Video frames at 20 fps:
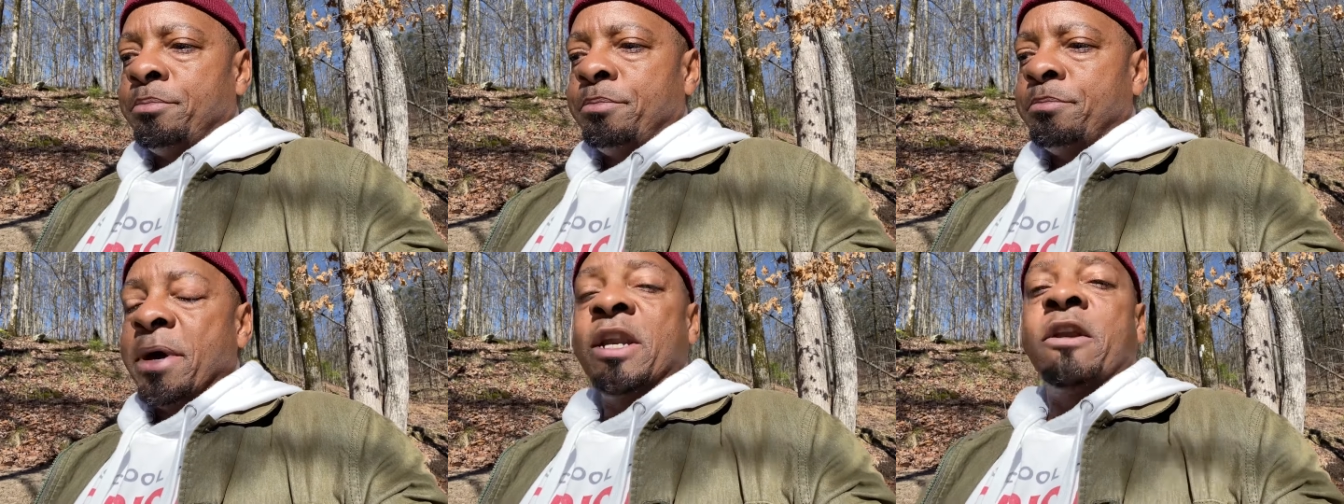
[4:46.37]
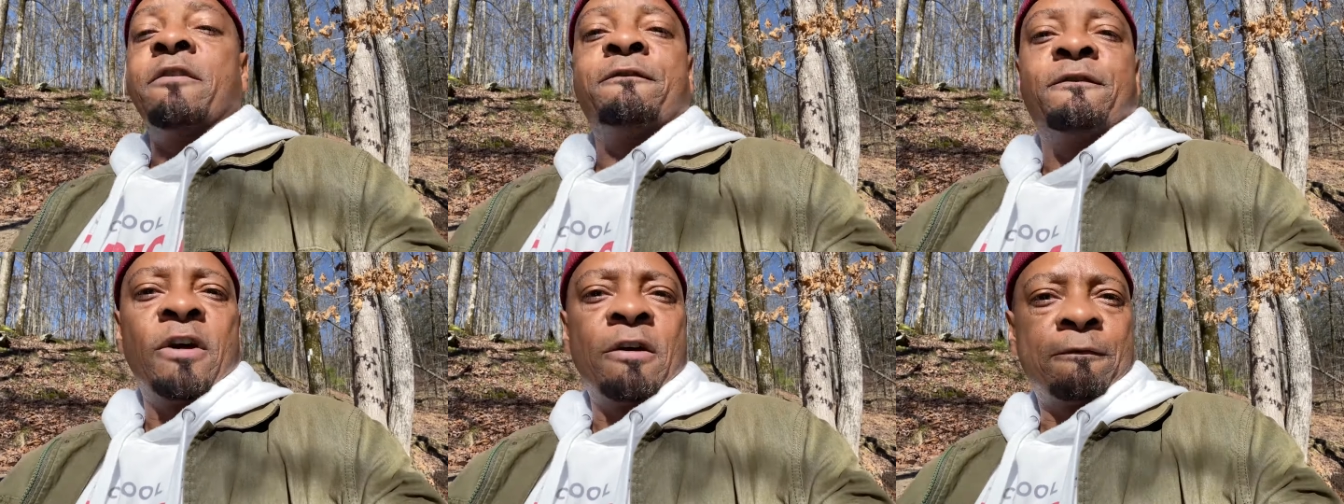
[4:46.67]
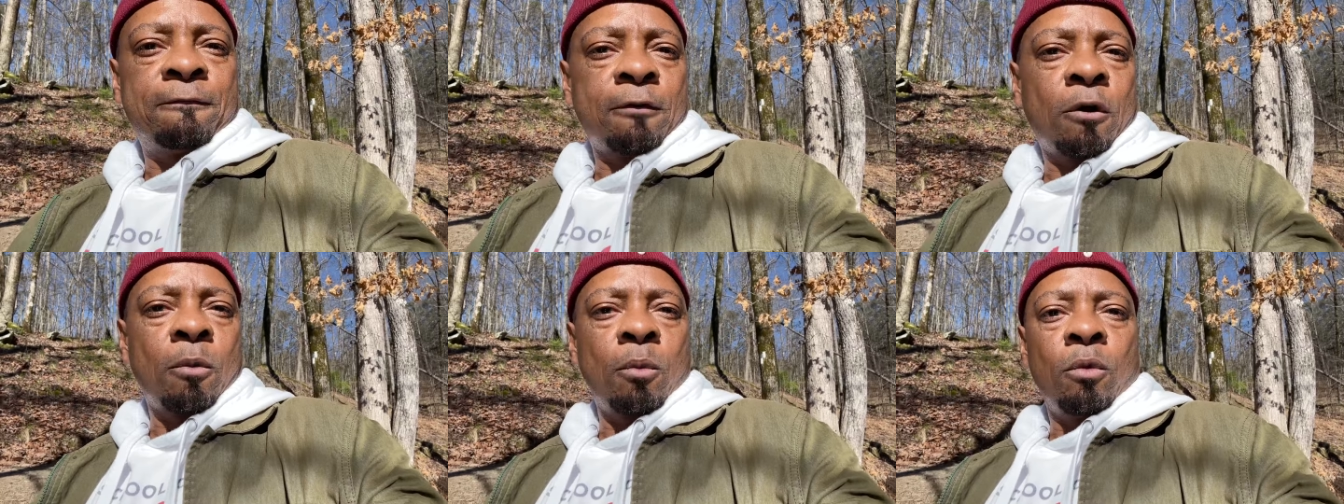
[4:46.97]
benefit
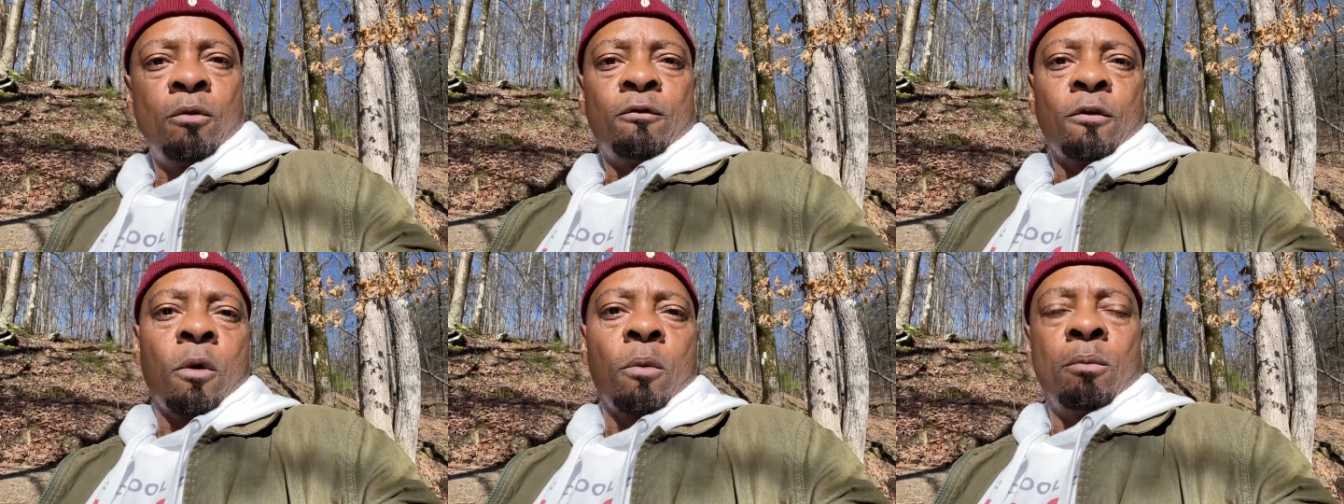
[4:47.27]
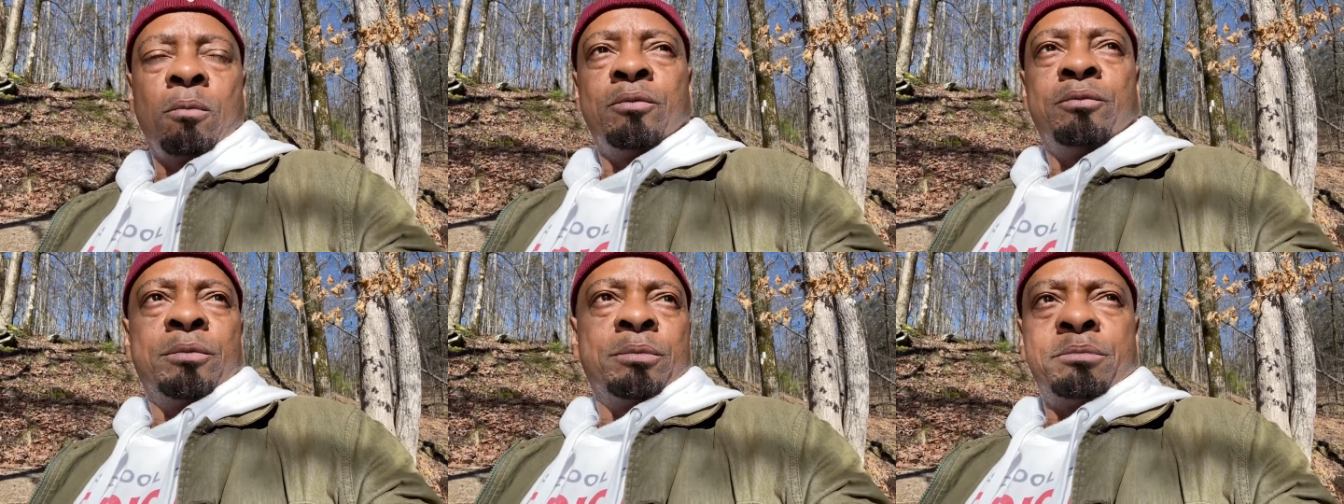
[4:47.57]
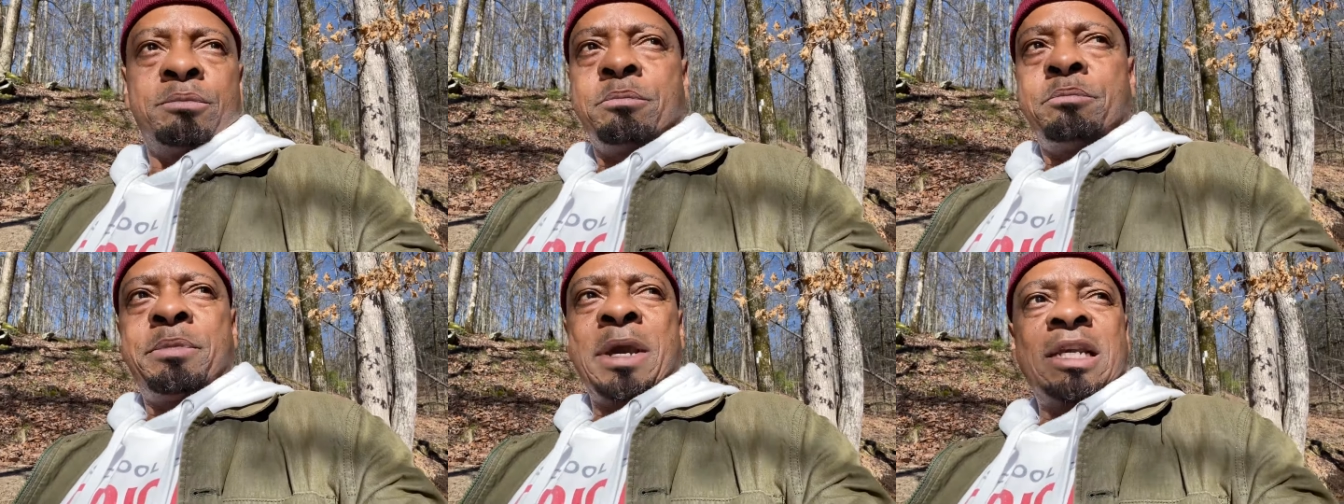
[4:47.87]
from from
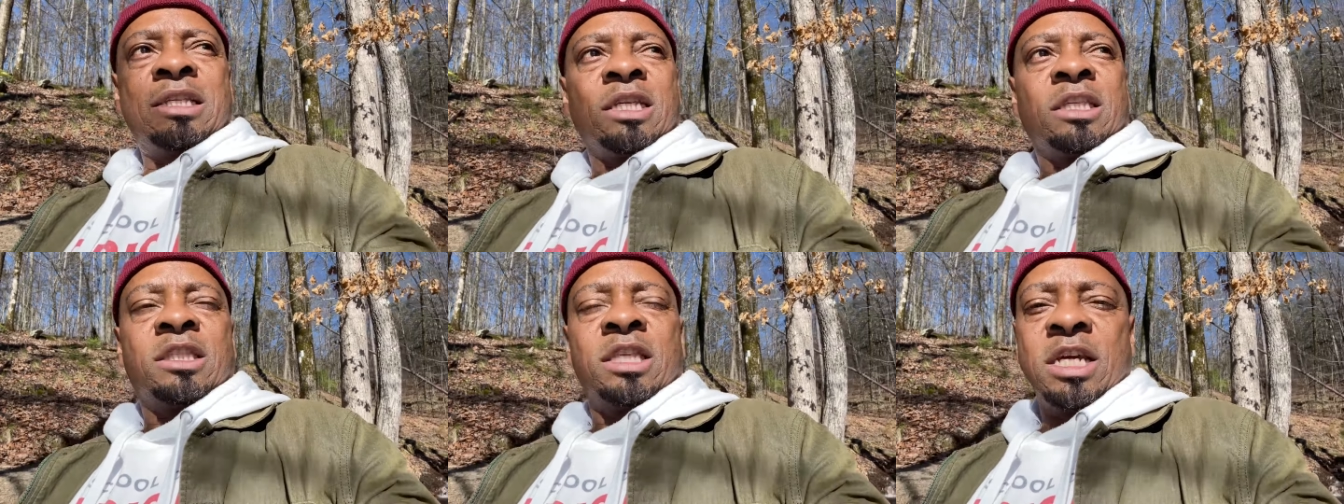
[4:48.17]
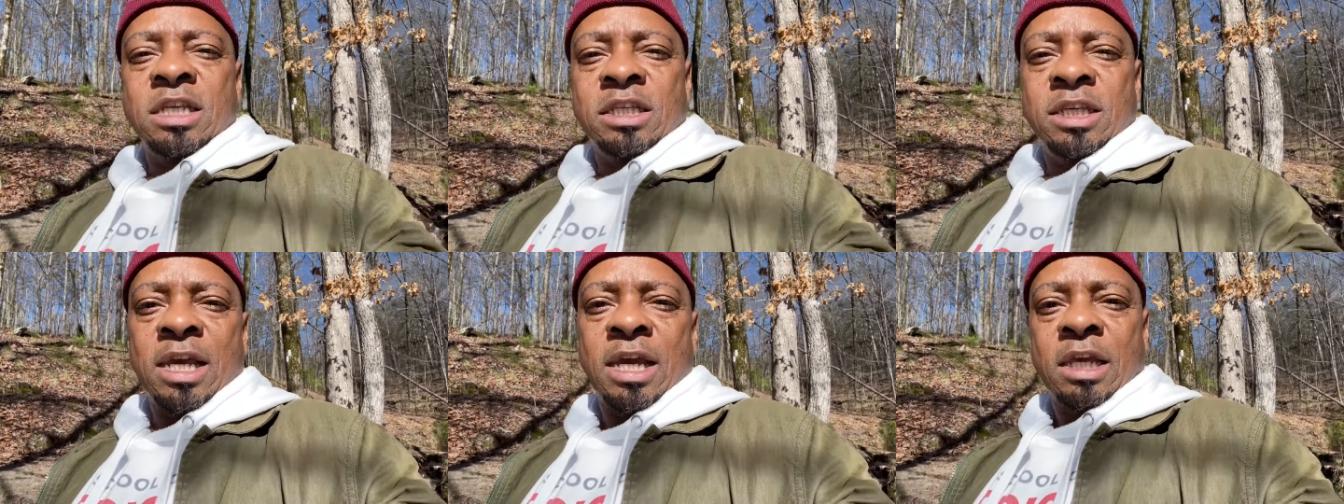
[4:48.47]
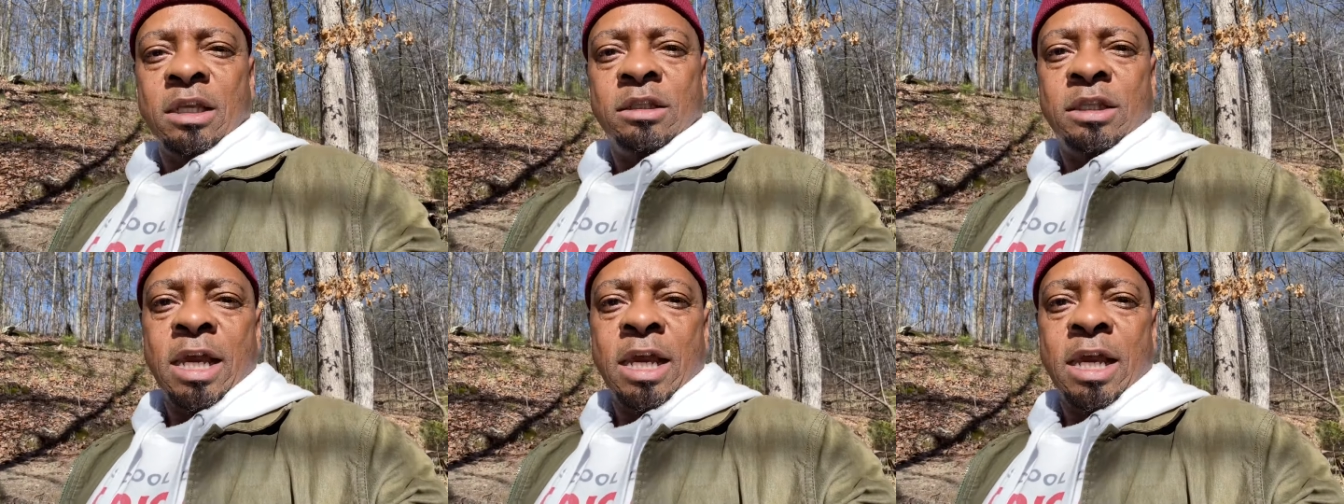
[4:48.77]
basic things that,